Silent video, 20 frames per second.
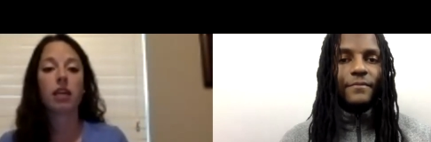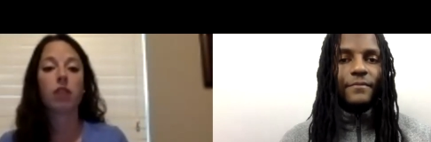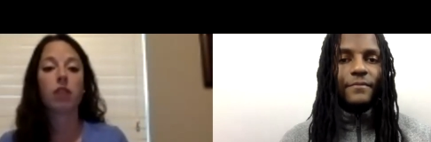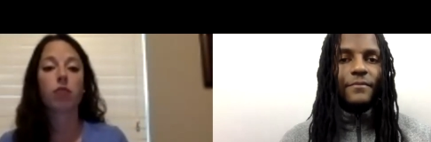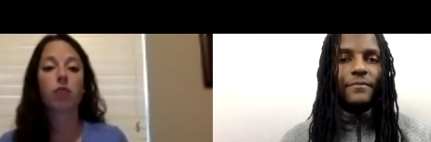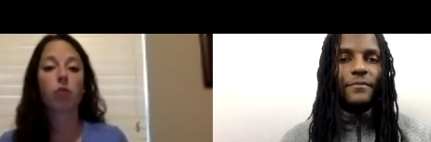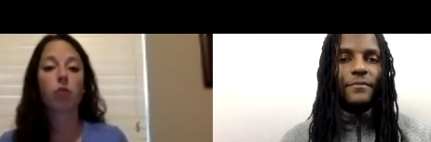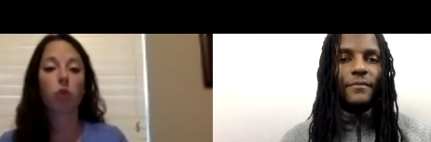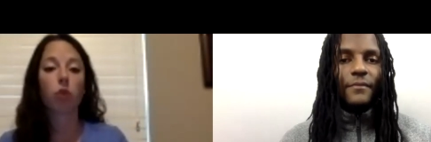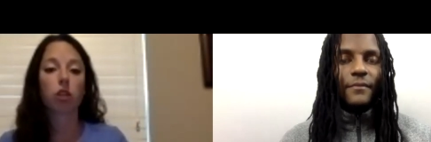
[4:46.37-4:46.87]
Speaker 1: And
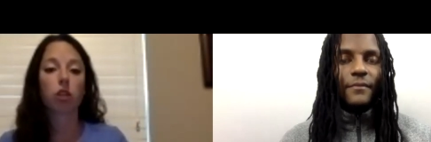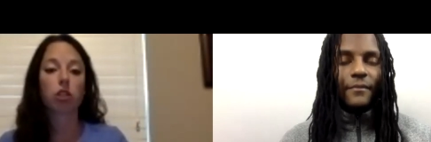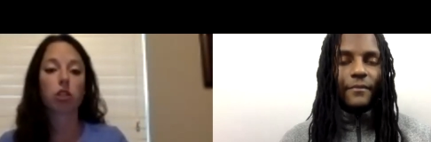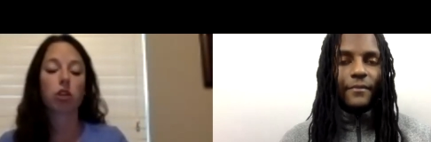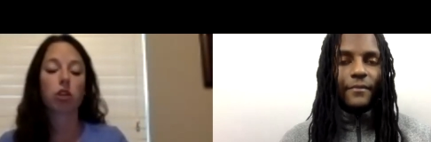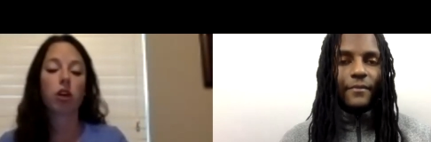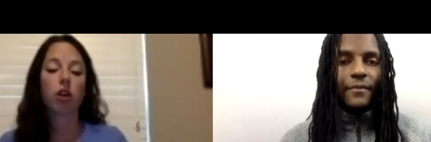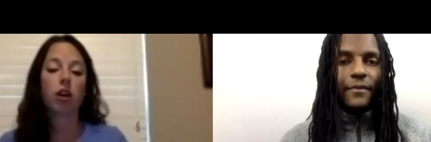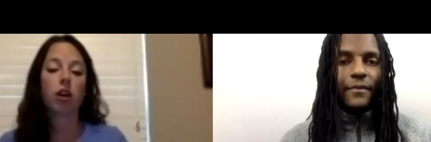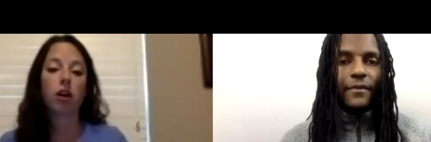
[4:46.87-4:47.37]
then of
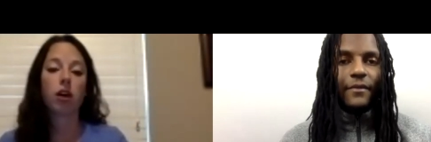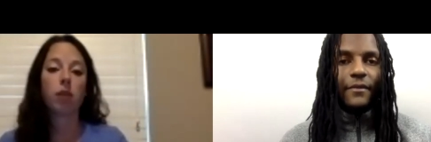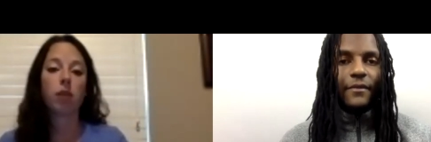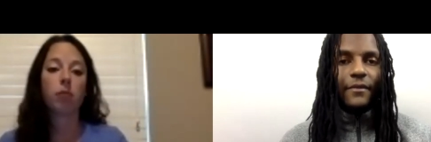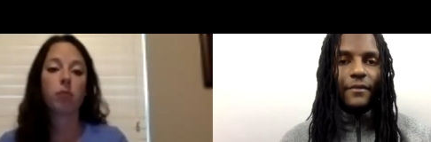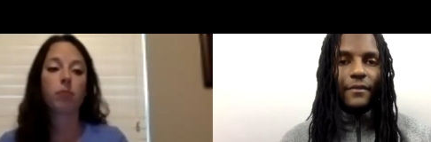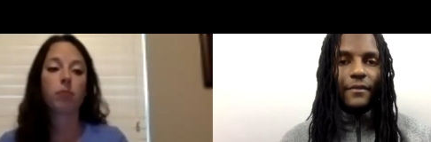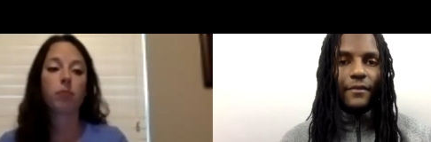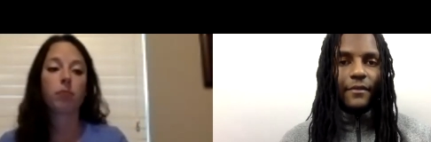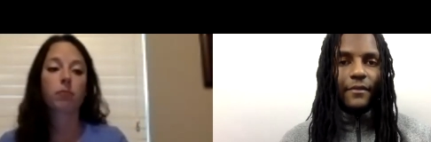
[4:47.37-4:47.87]
course, um,
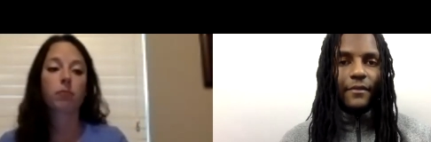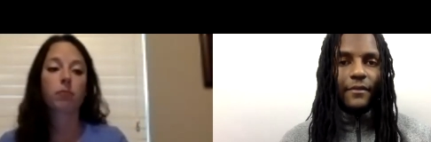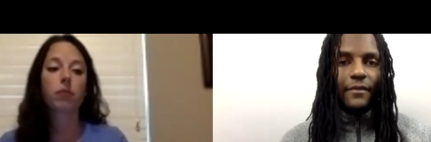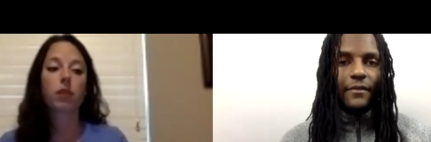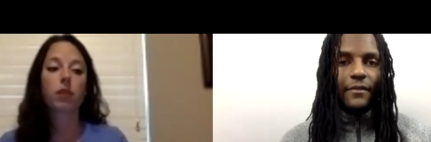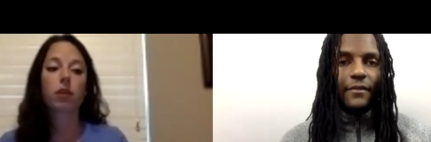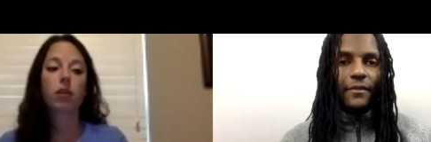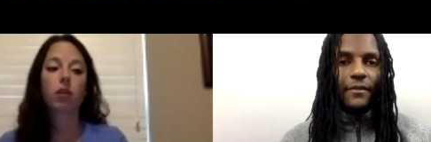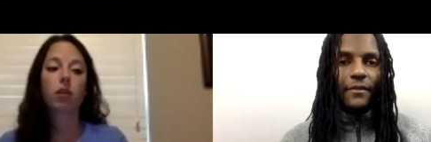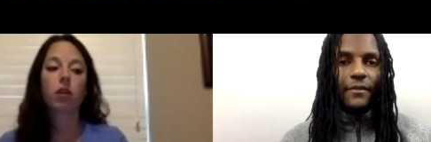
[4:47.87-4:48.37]

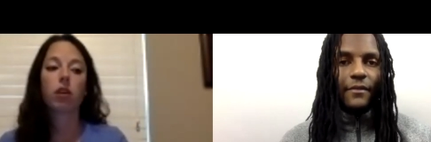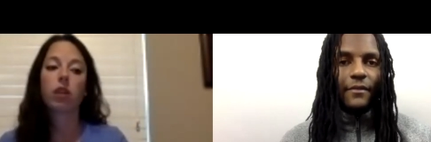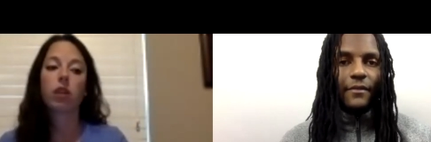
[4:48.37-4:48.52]
in the